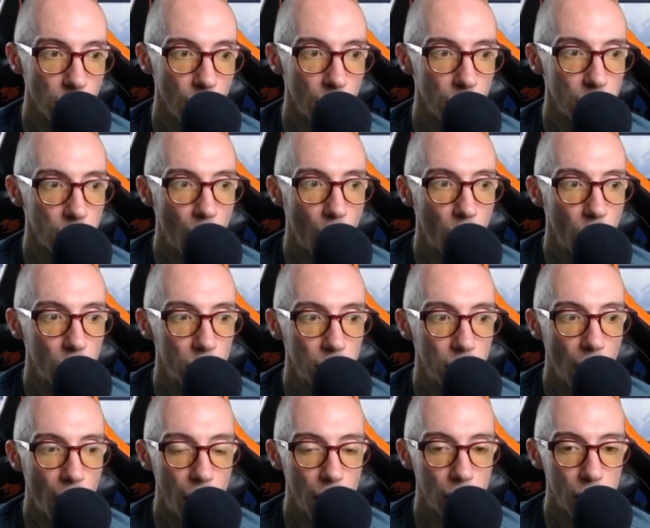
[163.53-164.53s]
Well, the
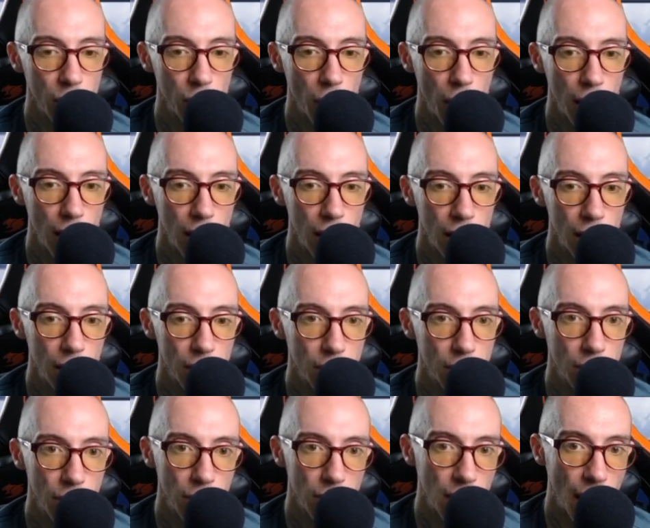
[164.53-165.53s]
only other way
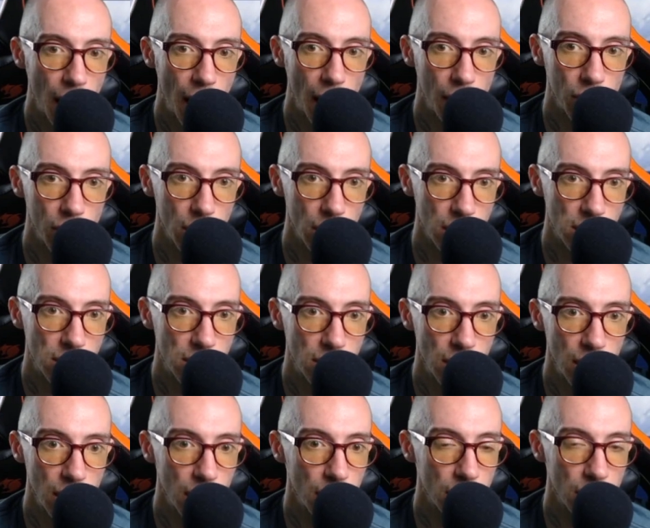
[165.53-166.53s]
that I really
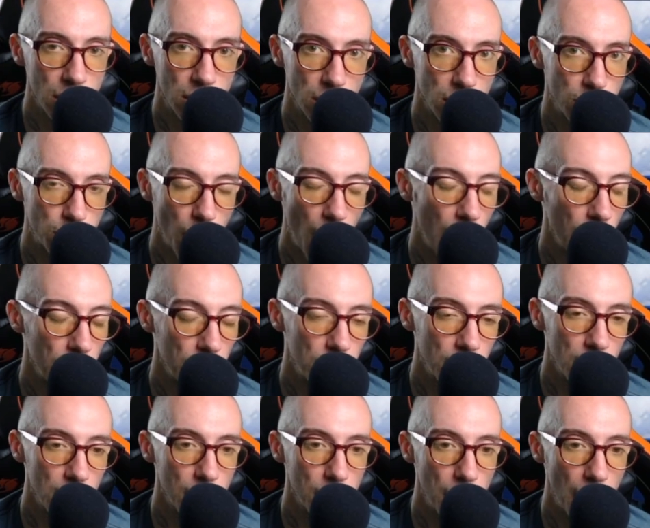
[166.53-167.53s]
see, and this is
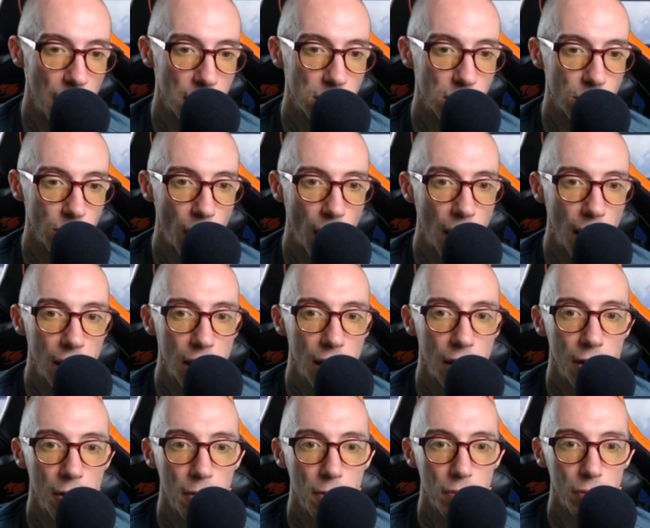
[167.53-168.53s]
probably the best way,
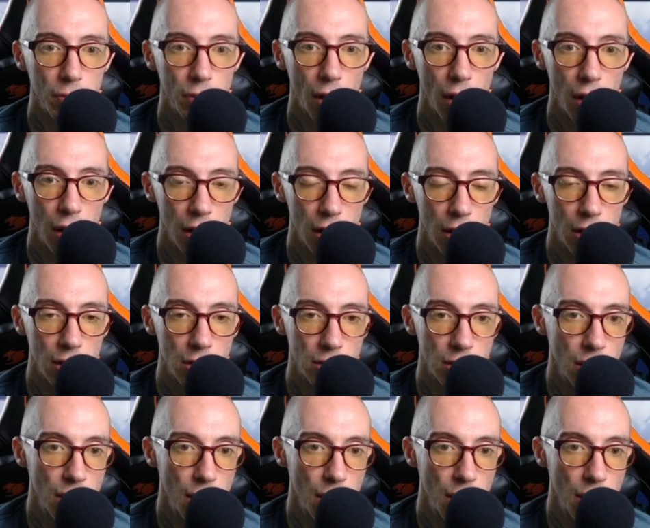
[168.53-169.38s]
is in